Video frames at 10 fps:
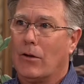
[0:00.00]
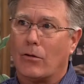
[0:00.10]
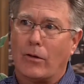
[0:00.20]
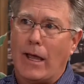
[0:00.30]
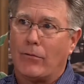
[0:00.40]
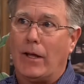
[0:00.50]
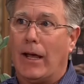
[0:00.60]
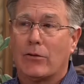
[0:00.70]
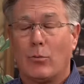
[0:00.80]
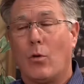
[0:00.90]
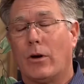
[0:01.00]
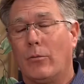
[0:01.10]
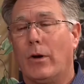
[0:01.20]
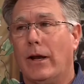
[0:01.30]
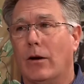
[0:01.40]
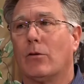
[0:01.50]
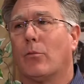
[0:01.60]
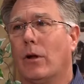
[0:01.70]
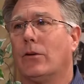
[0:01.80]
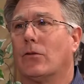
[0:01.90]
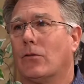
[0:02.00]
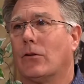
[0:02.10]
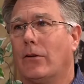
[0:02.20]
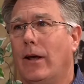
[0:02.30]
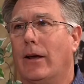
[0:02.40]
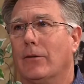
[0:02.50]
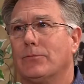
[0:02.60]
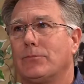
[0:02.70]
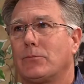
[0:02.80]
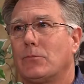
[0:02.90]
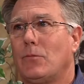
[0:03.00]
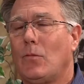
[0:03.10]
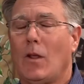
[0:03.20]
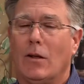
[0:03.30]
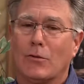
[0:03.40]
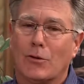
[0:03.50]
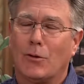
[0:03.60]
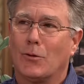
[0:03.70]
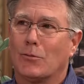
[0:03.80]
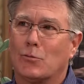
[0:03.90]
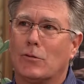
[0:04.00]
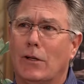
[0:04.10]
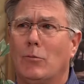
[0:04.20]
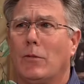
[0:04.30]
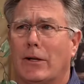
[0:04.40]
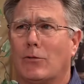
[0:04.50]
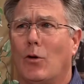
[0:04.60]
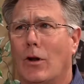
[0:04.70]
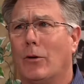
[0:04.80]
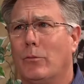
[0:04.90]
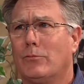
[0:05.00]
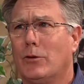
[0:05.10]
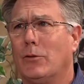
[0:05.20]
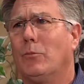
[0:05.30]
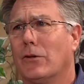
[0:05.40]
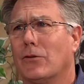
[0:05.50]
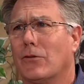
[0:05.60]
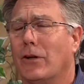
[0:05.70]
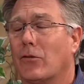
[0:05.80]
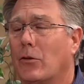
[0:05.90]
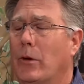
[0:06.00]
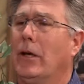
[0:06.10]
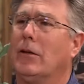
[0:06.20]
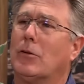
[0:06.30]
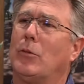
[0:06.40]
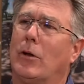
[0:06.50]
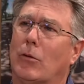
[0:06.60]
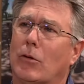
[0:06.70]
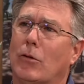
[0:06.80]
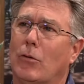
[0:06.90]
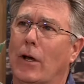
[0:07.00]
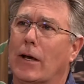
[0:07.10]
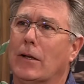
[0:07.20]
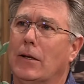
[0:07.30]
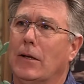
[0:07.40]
So they have to export it and pay other places to take it. So it doesn't make a whole lot of good business sense to me to be able to do that.